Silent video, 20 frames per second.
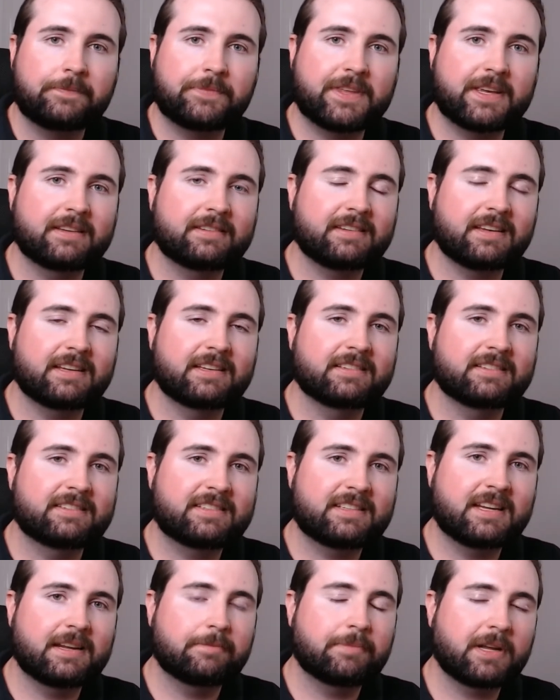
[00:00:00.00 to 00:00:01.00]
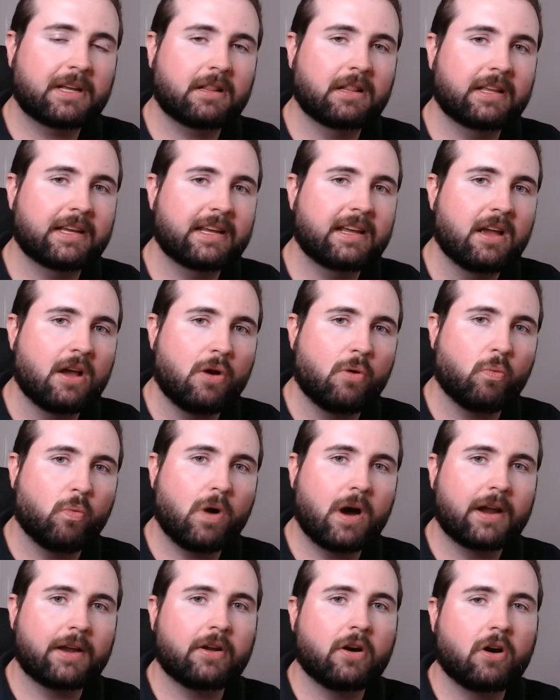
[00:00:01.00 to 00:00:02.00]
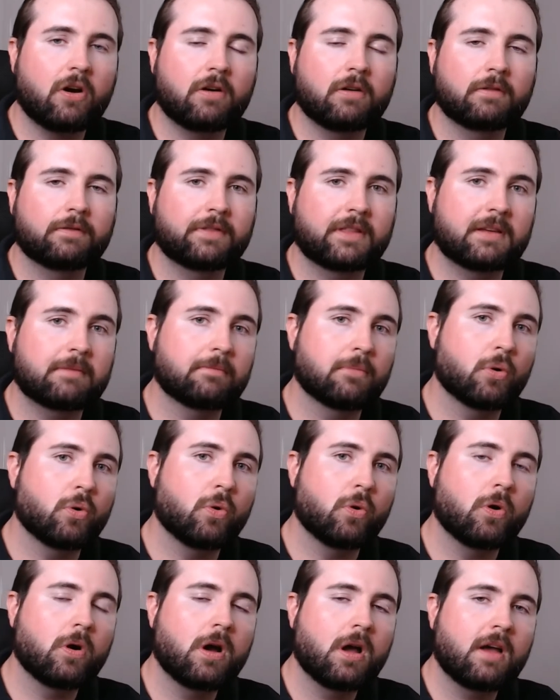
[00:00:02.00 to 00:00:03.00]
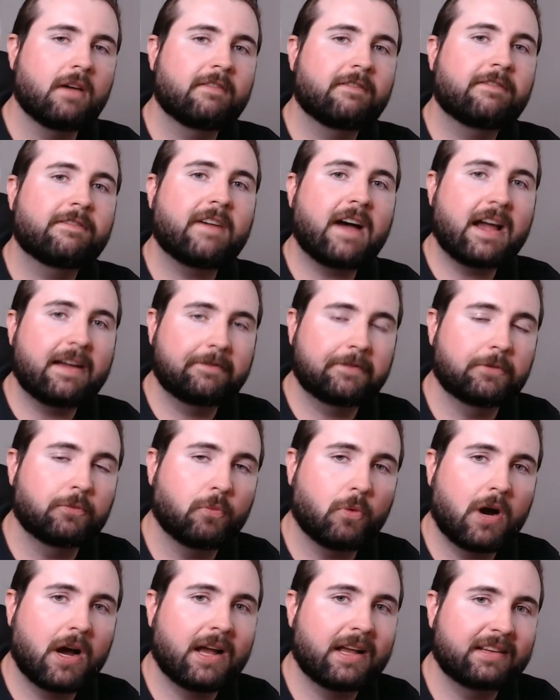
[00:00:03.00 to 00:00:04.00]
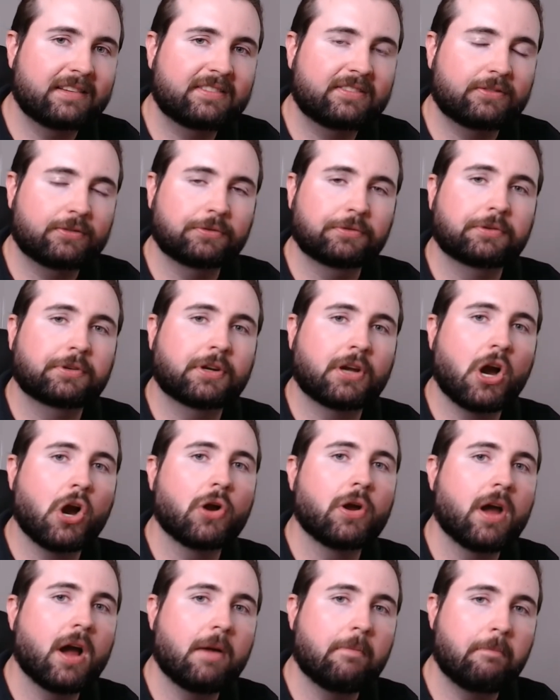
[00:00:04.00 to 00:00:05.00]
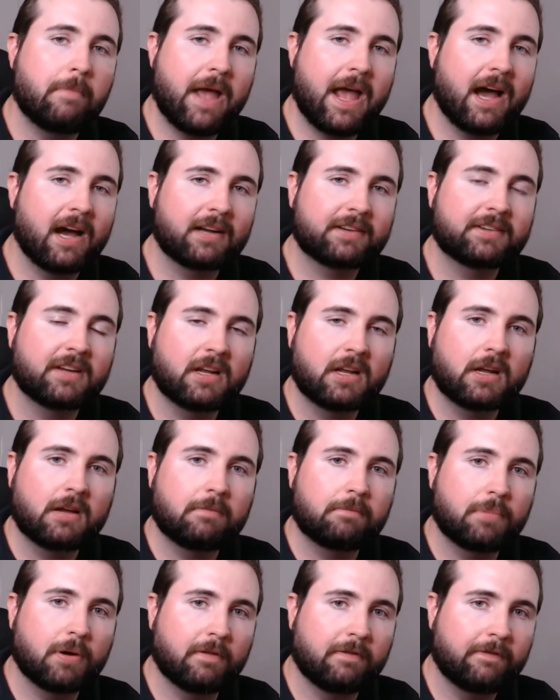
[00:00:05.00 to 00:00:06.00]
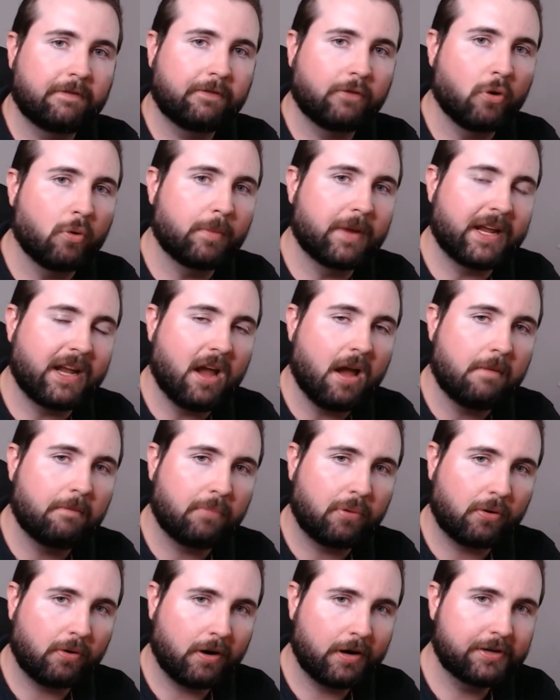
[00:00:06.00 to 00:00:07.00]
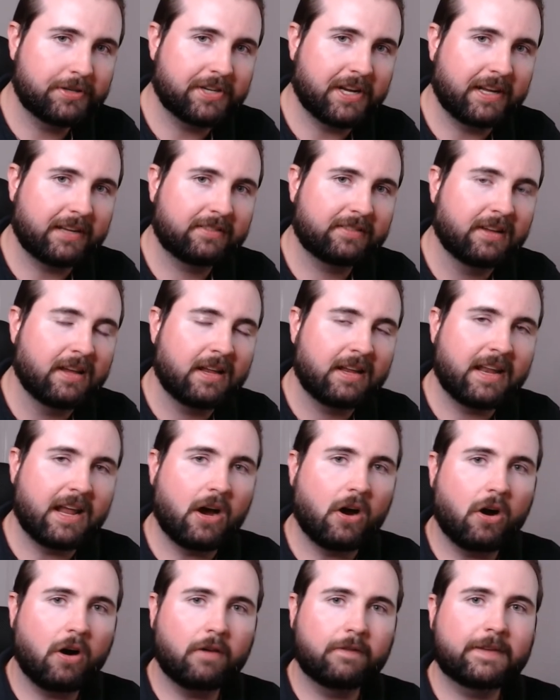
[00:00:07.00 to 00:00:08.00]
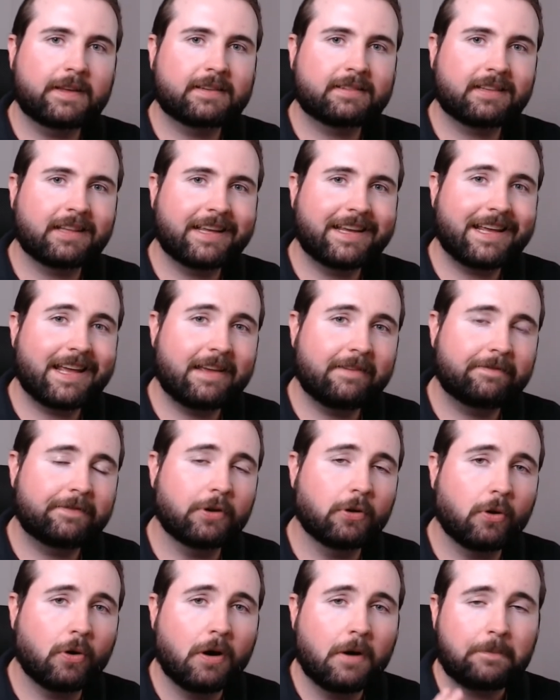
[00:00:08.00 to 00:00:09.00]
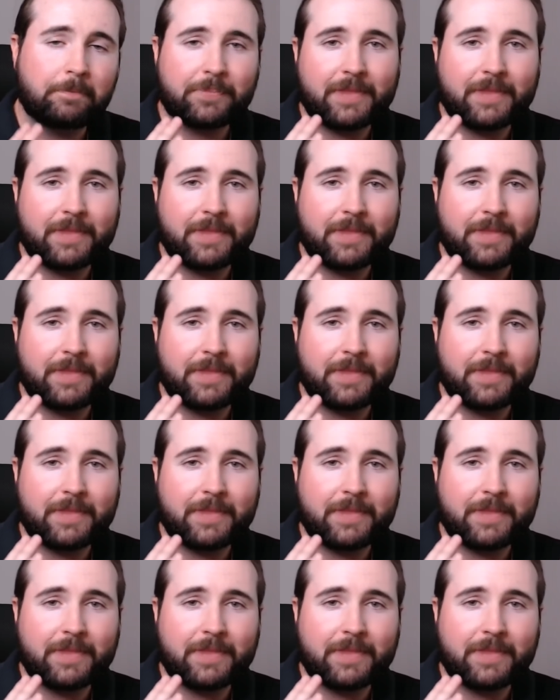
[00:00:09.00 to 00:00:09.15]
this is typically one of the more favored ways to go about performing projects. Now, obviously, if you're